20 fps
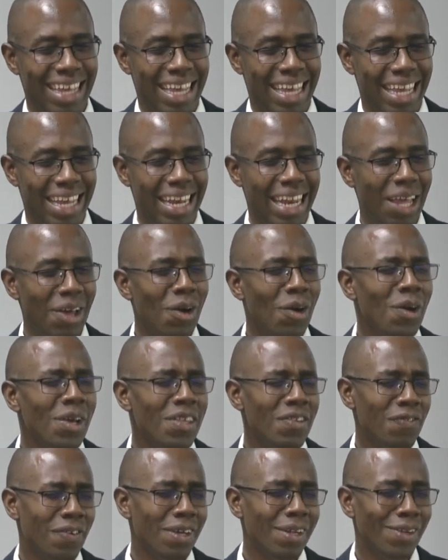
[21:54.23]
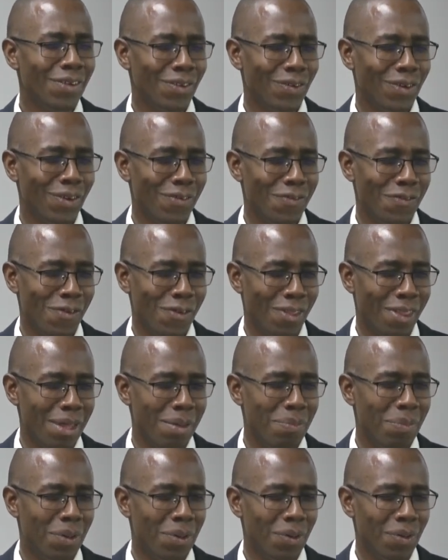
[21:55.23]
and I always feel sorry for them
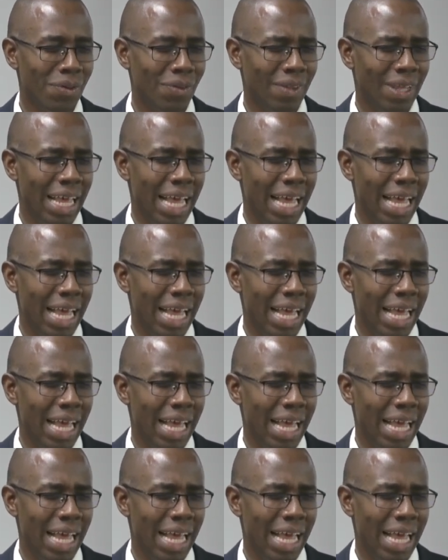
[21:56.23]
because